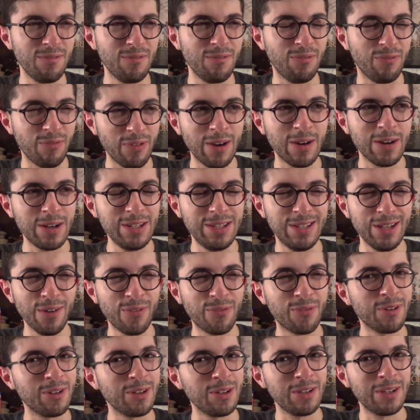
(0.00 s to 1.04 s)
very
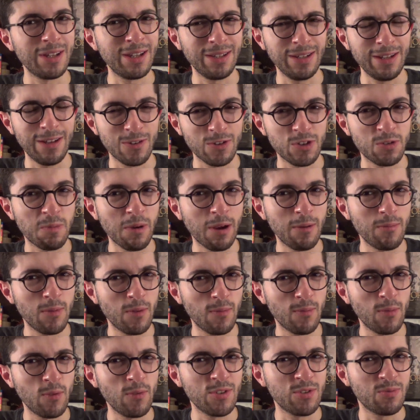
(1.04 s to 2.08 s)
different than the other
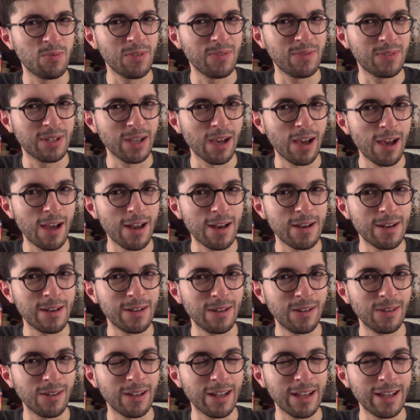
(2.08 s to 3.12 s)
Spider-Man movies we've
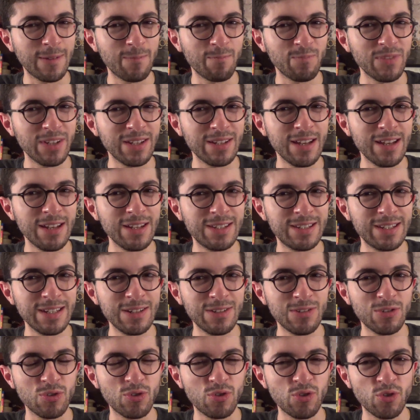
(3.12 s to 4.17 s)
gotten. Like, it
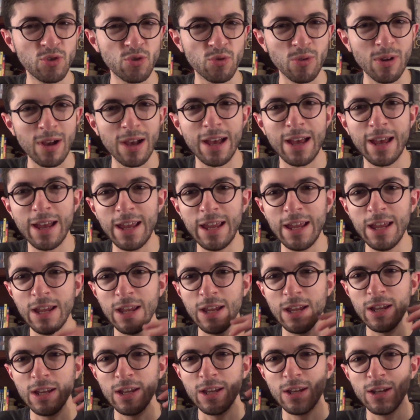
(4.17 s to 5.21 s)
didn't try
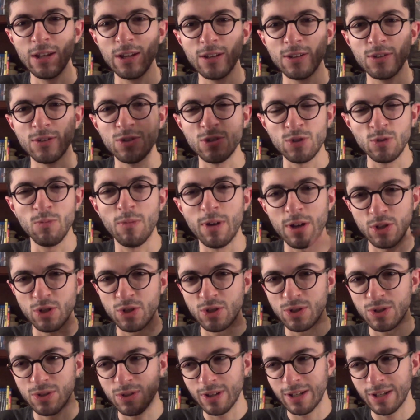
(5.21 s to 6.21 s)
too much,